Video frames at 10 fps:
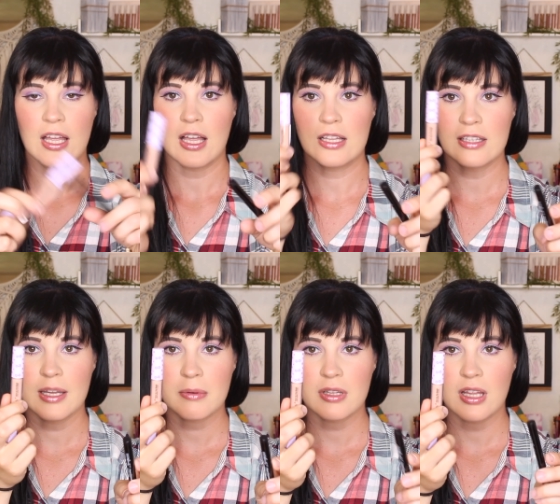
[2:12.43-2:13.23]
a
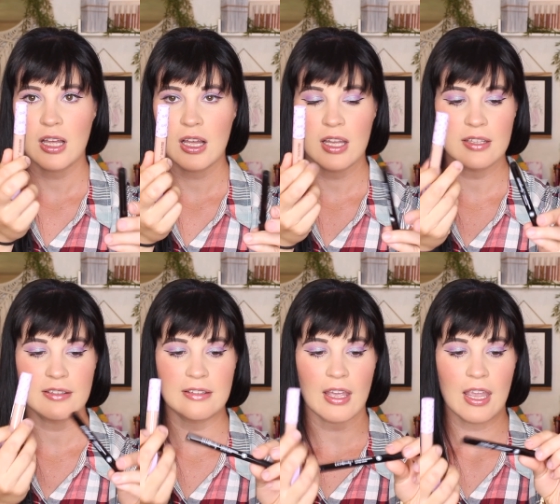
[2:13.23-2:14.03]
lip
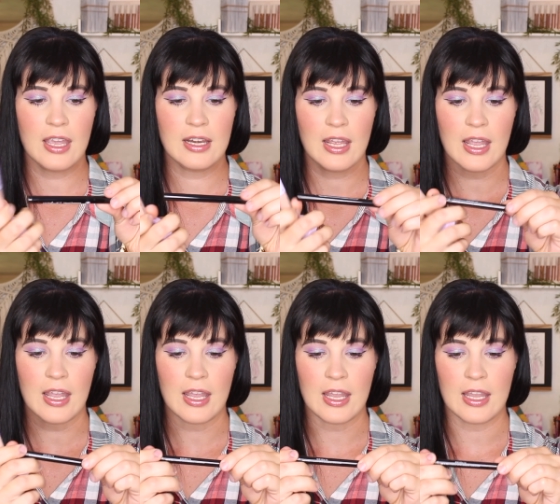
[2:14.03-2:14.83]
gloss, and
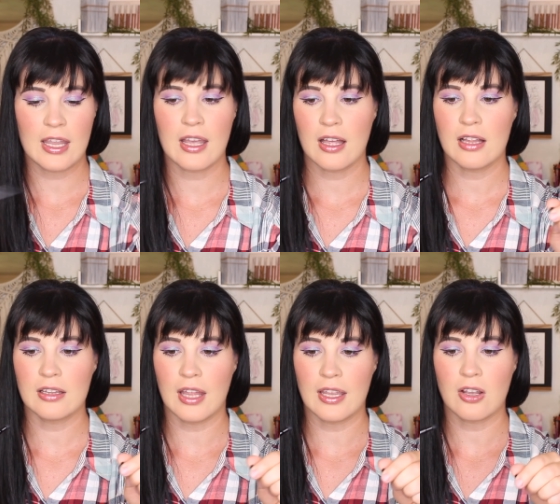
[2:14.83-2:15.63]
a
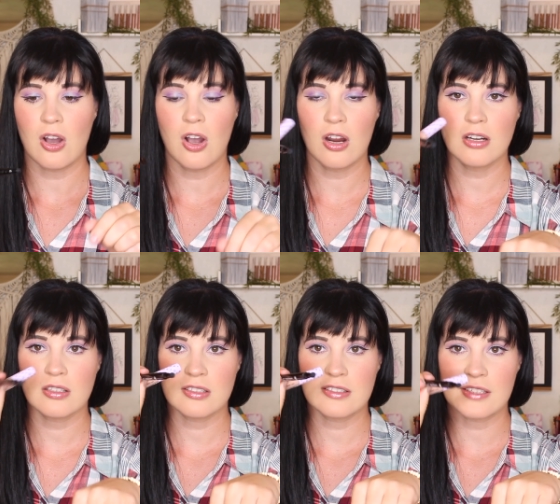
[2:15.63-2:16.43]
like
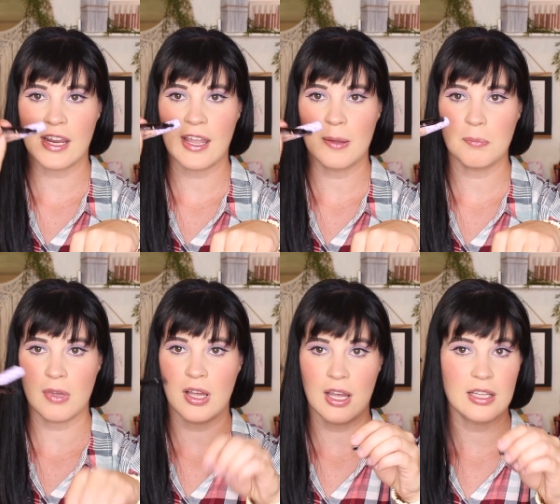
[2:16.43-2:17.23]
heart stamp
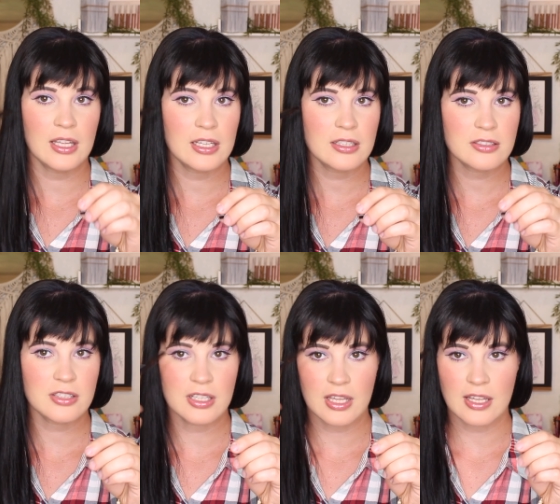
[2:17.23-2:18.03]
eyeliner. So
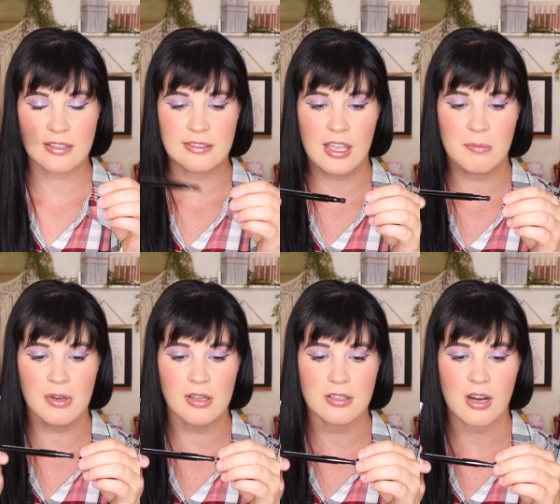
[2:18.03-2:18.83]
you like stamp it
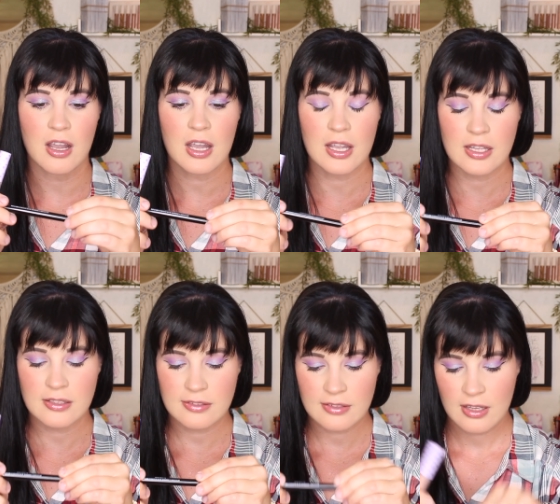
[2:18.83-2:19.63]
on your
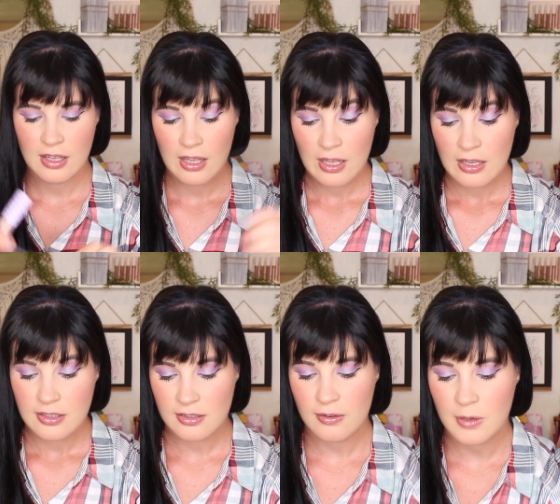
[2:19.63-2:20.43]
eyes.
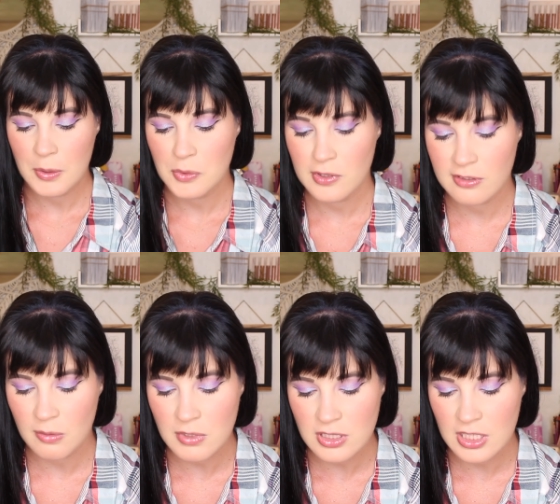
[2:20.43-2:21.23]
So it comes with so
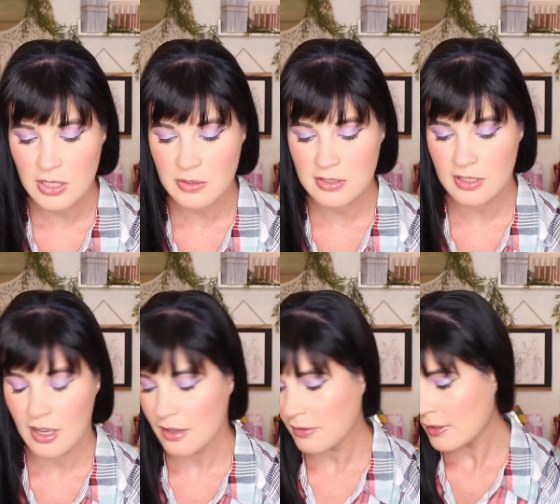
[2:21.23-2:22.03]
much cute
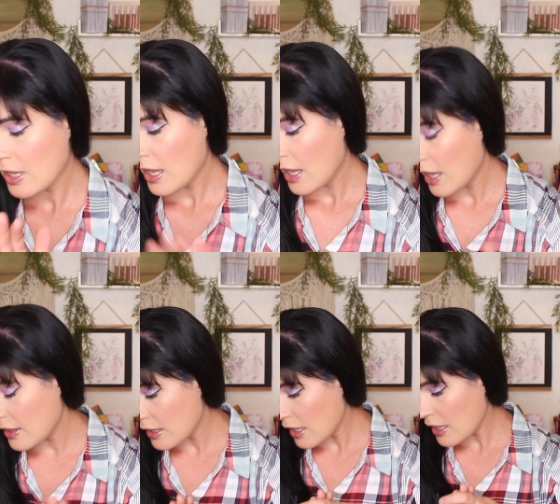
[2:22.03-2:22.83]
stuff.
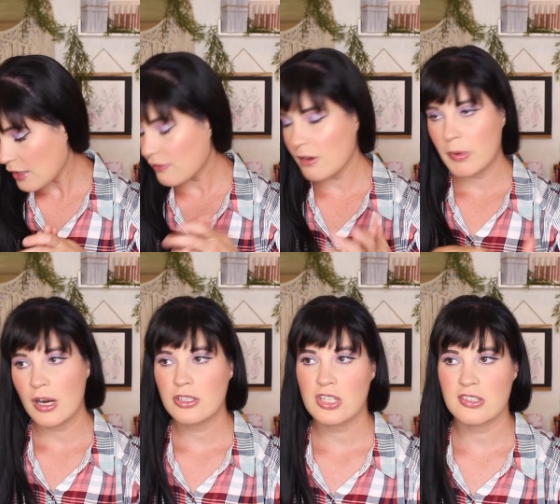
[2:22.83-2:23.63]
And then for
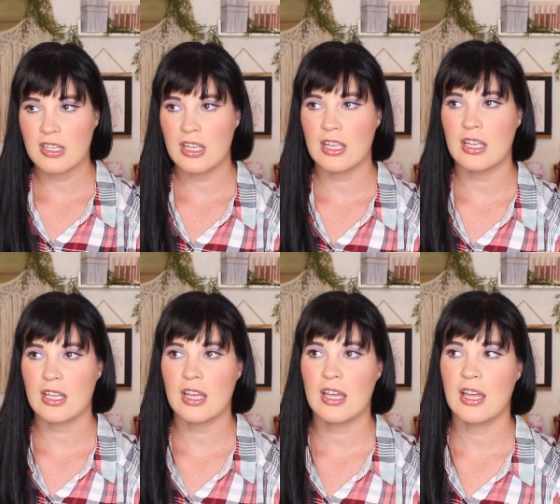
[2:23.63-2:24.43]
purchasing, I